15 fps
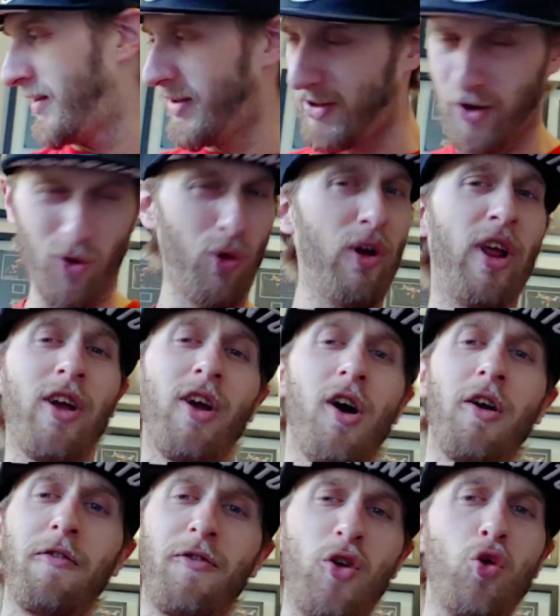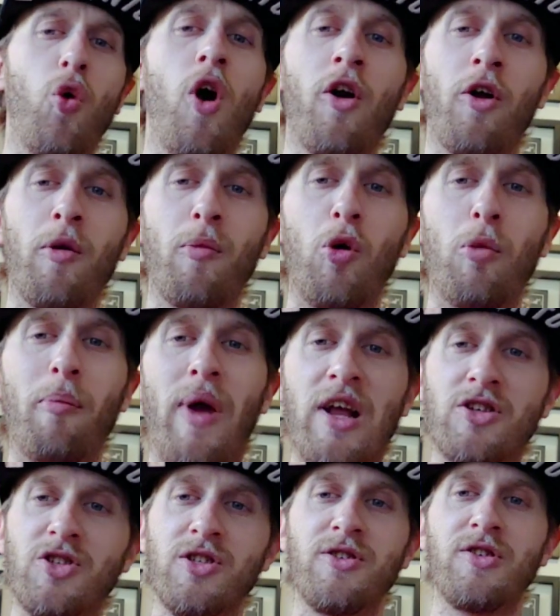and I got a few honorable
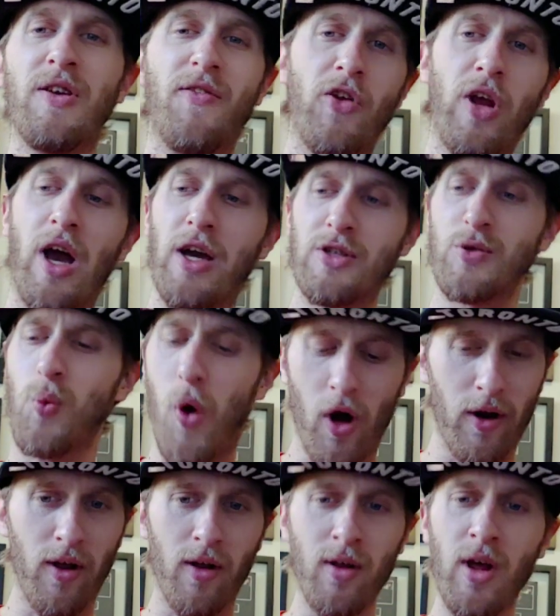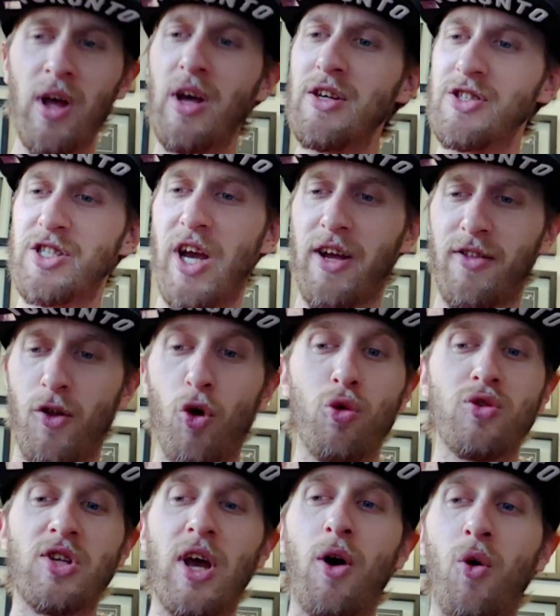mentions if you guys want to check
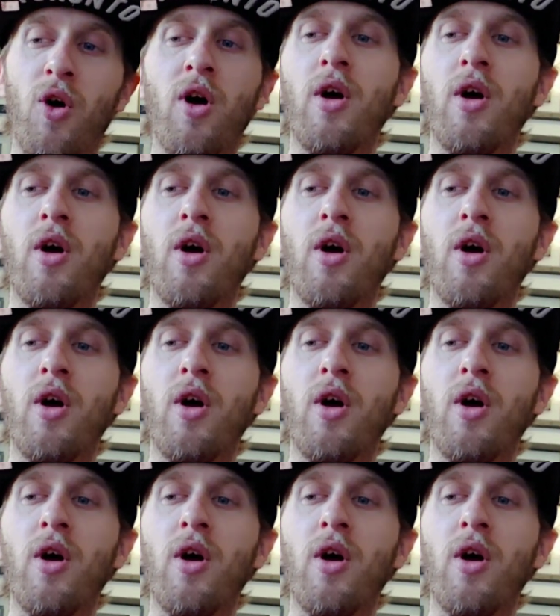those out.